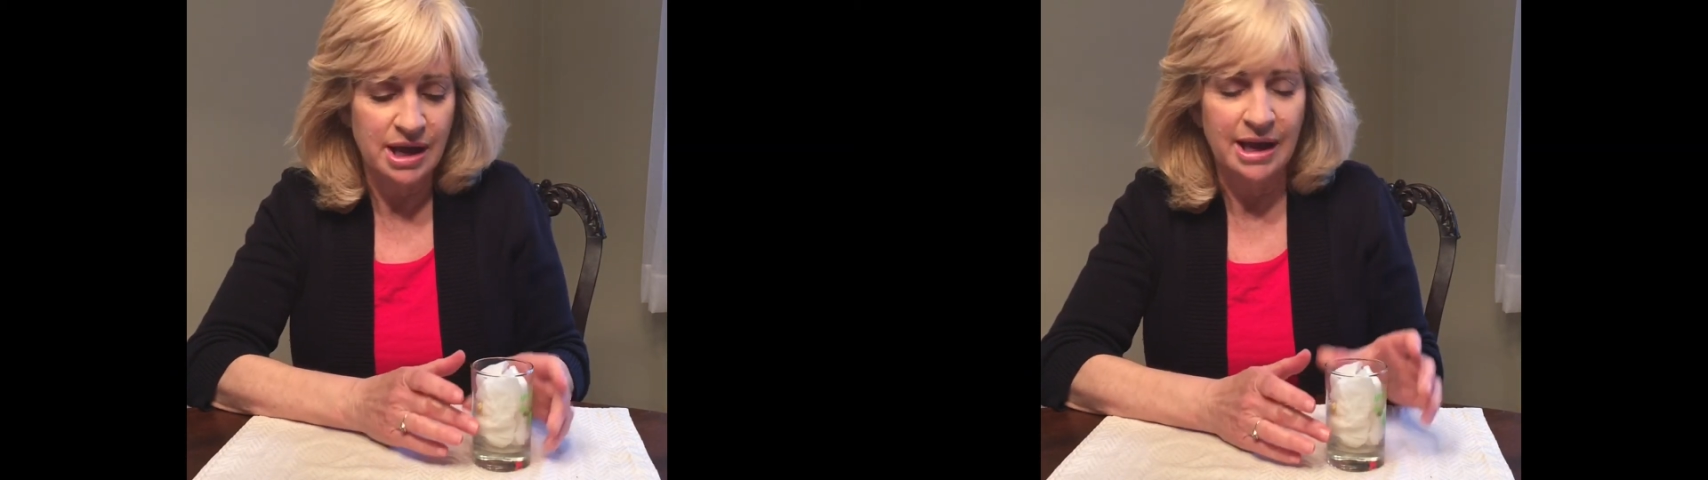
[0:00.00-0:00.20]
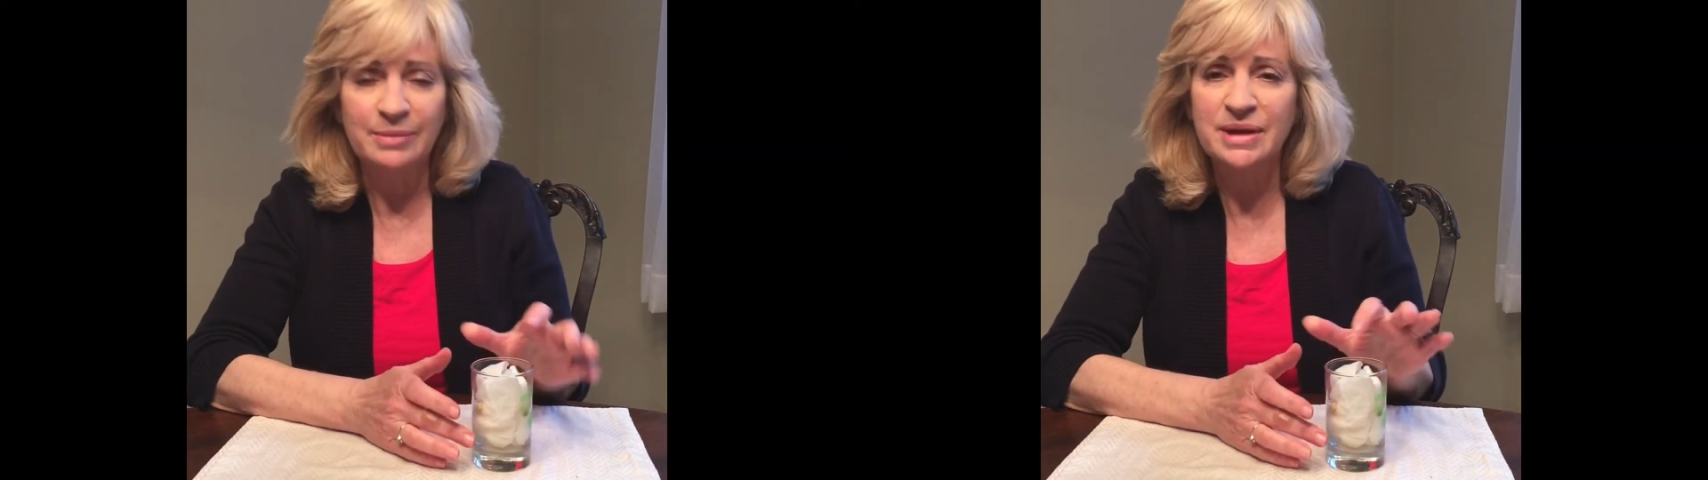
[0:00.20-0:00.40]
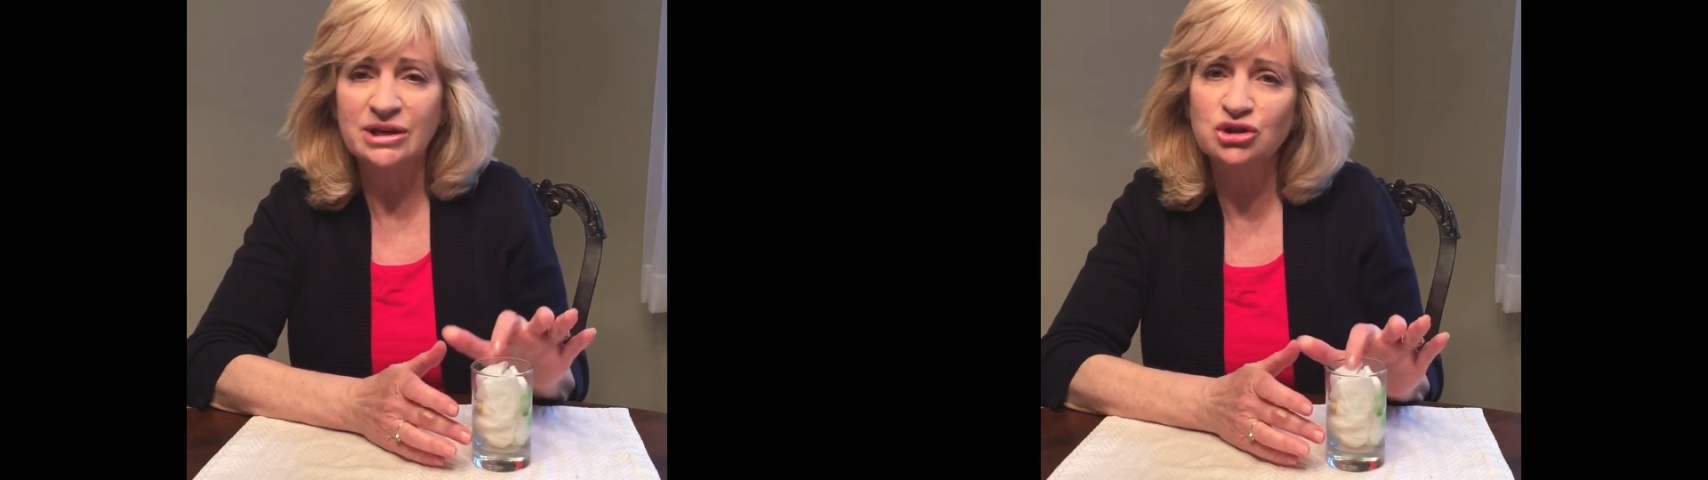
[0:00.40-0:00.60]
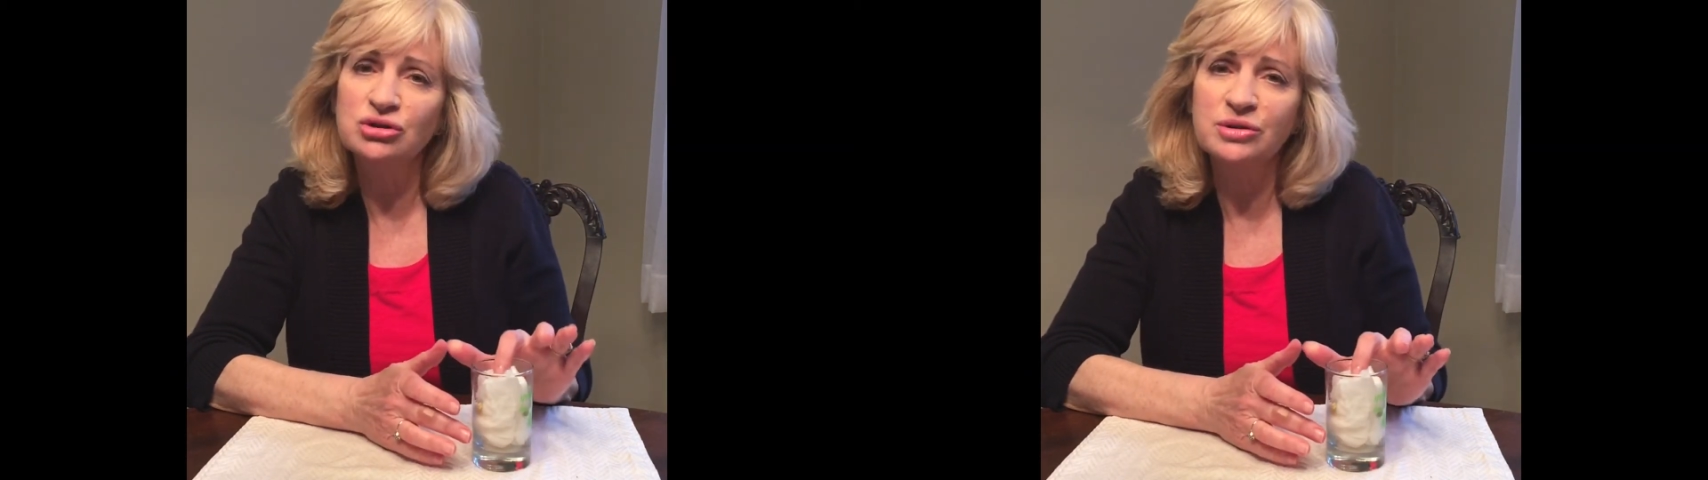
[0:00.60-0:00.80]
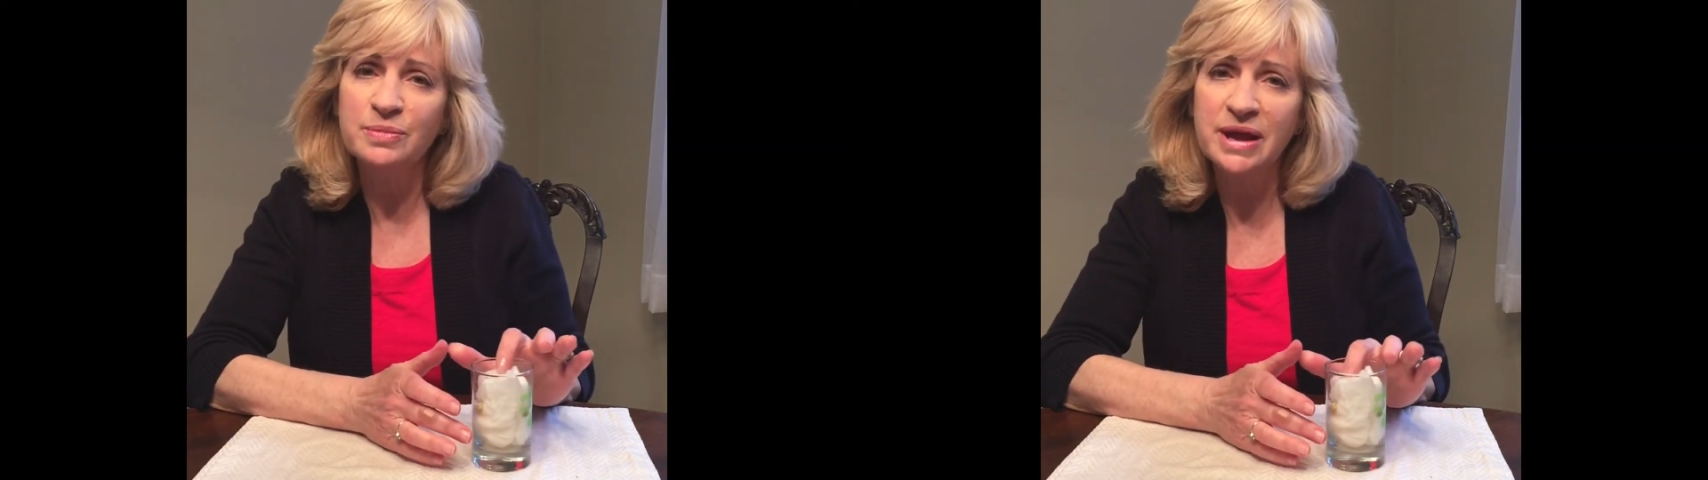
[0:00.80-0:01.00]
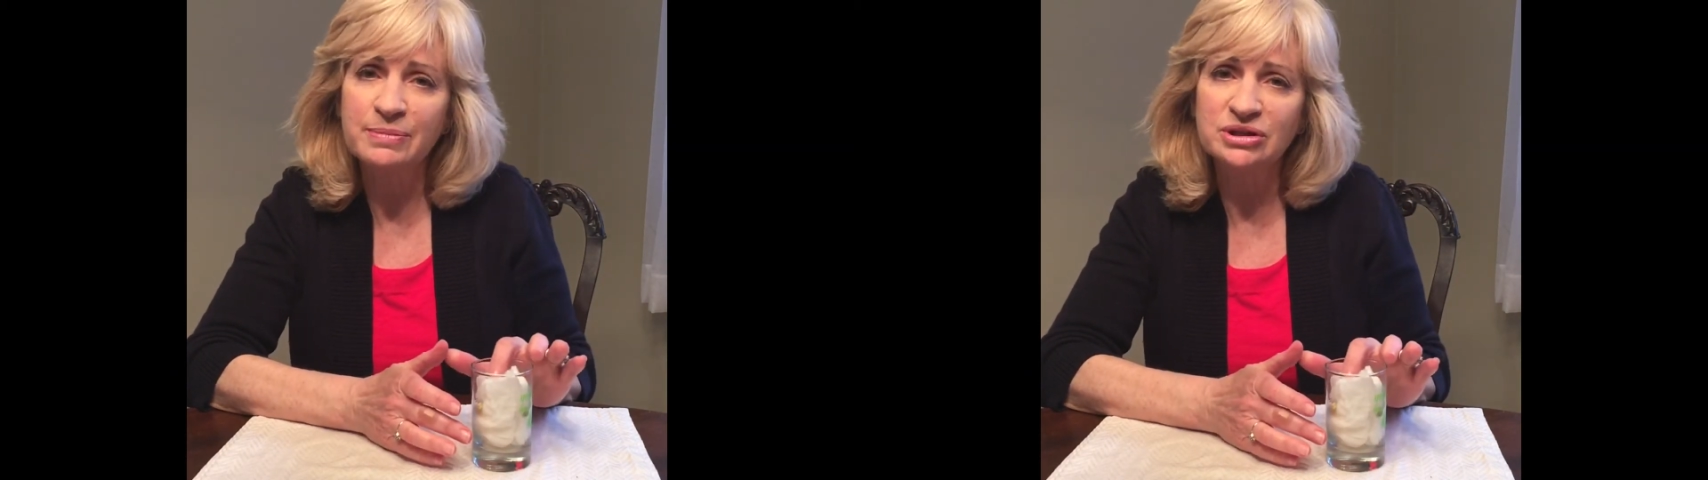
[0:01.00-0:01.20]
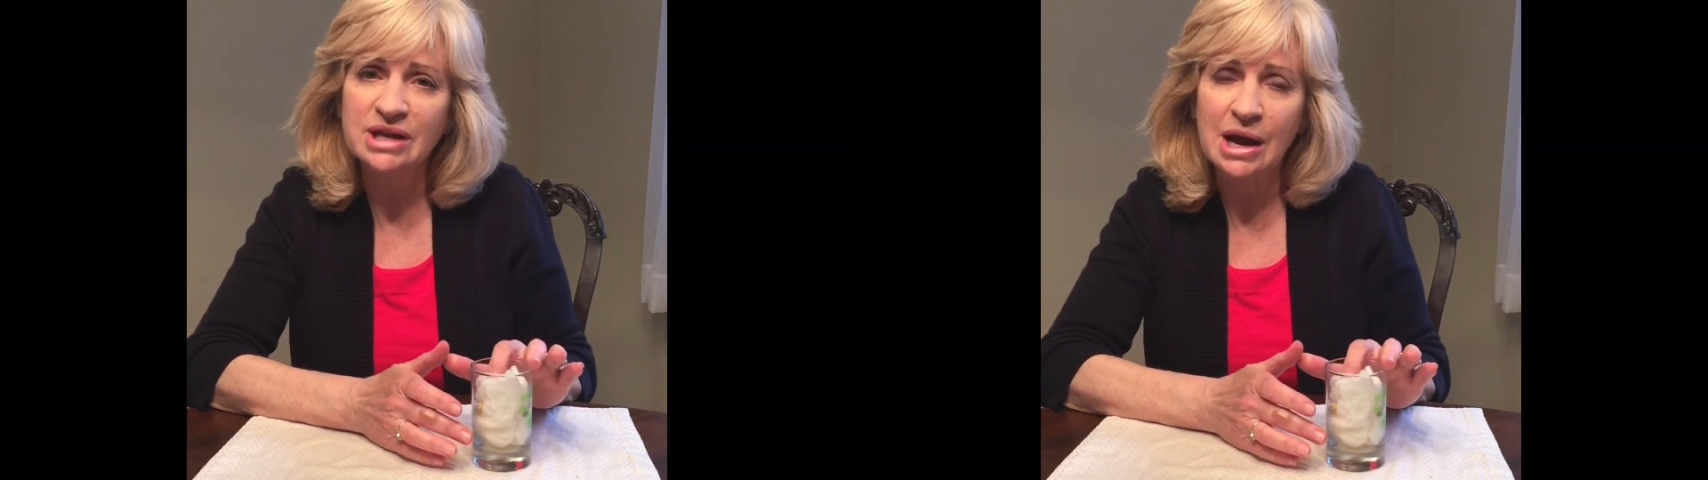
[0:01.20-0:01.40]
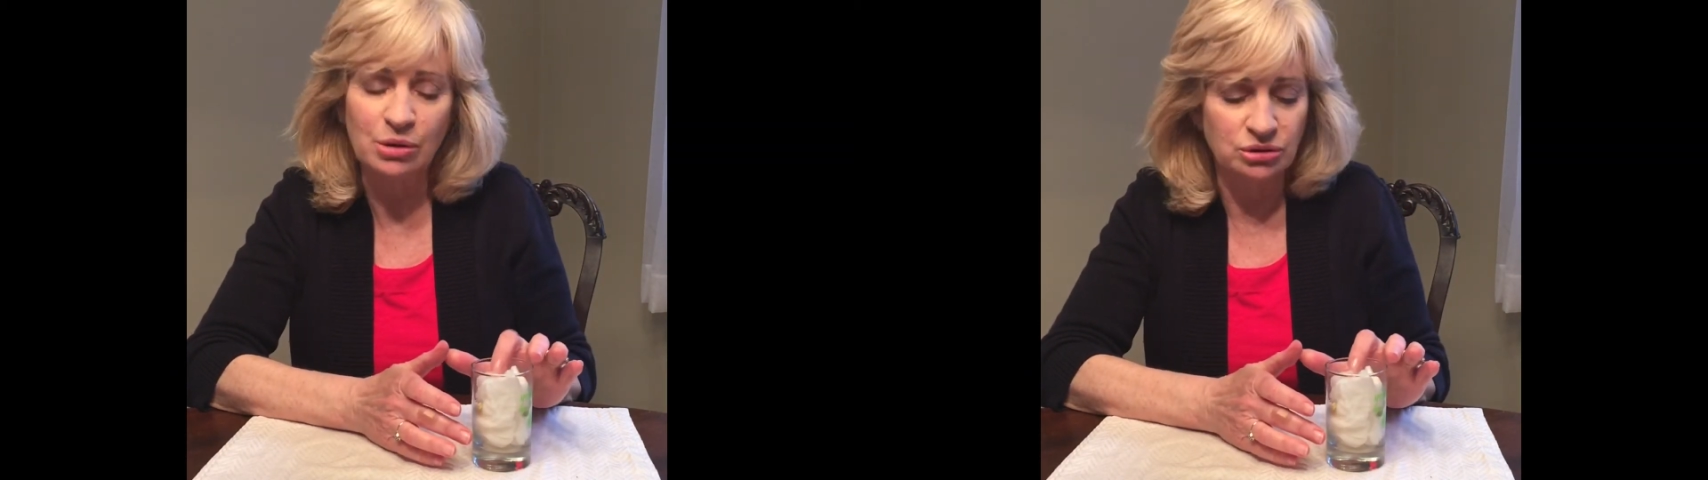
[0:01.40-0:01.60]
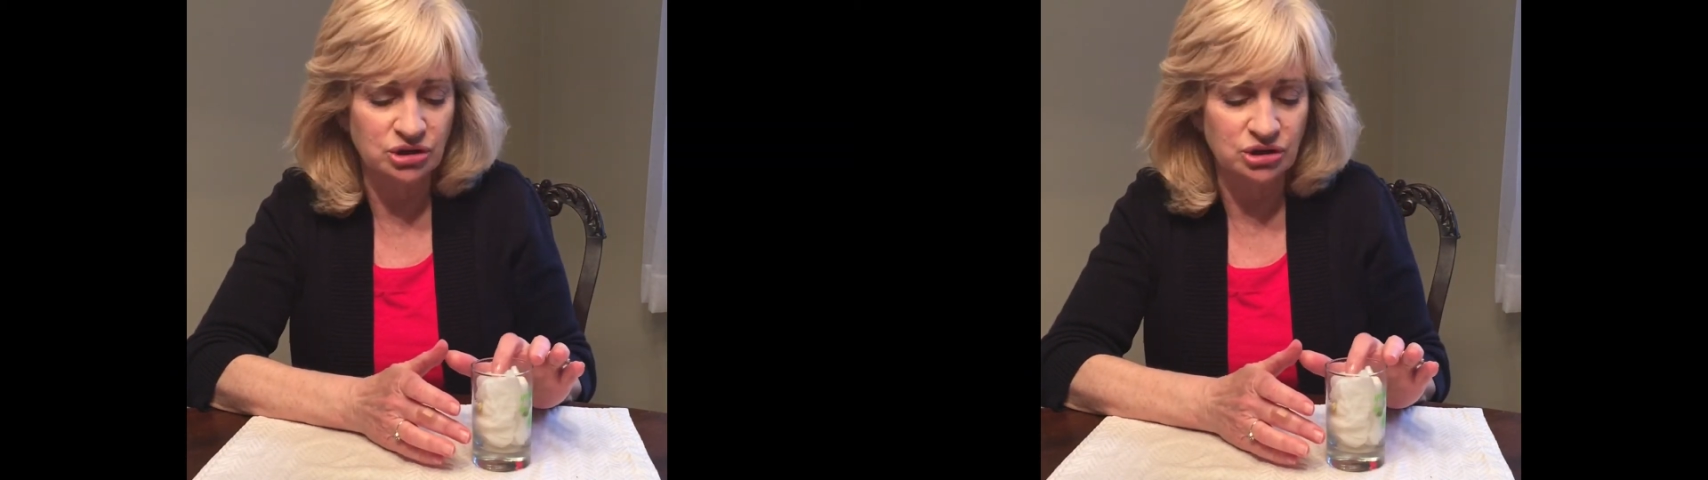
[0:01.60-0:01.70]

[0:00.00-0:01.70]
and make sure the paper towel